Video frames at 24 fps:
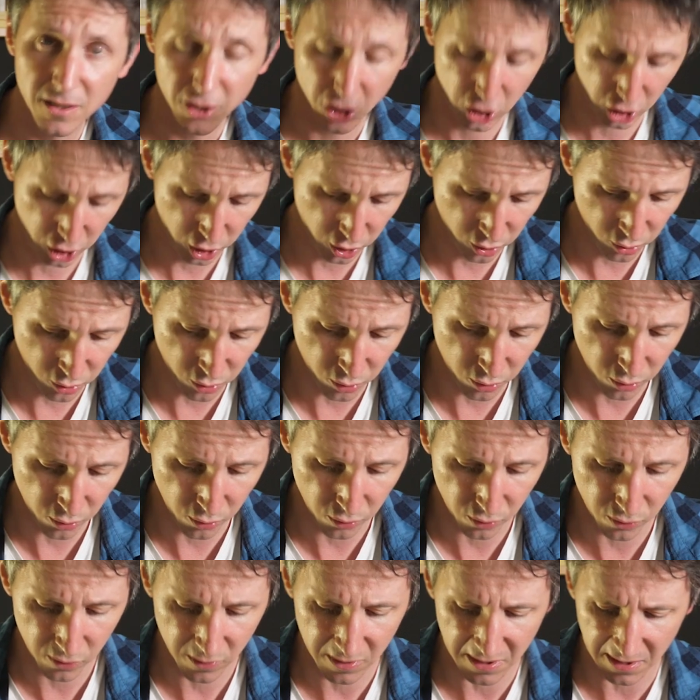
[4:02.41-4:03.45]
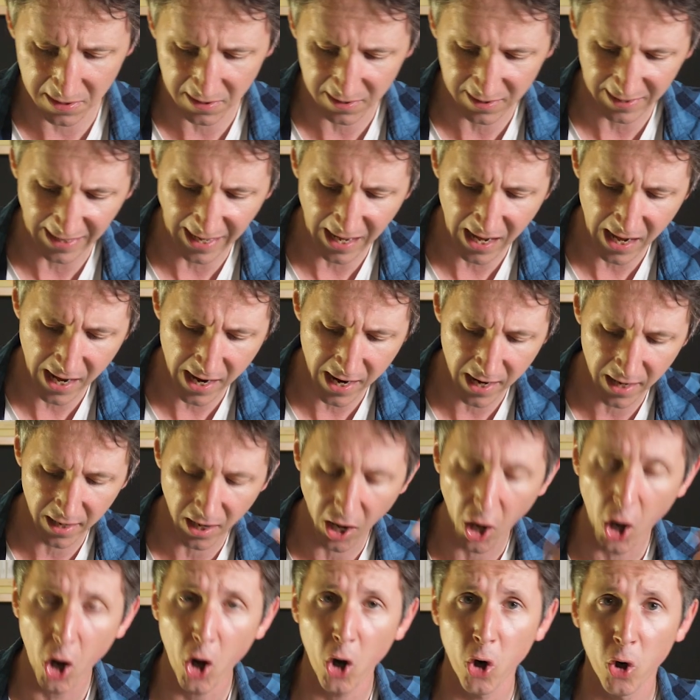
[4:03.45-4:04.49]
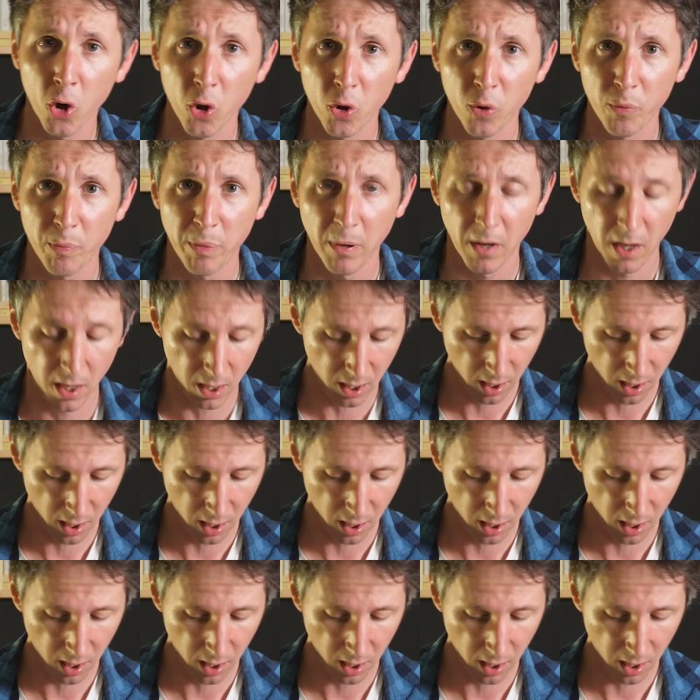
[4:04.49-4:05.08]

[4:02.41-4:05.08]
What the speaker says: choose, decide, hope,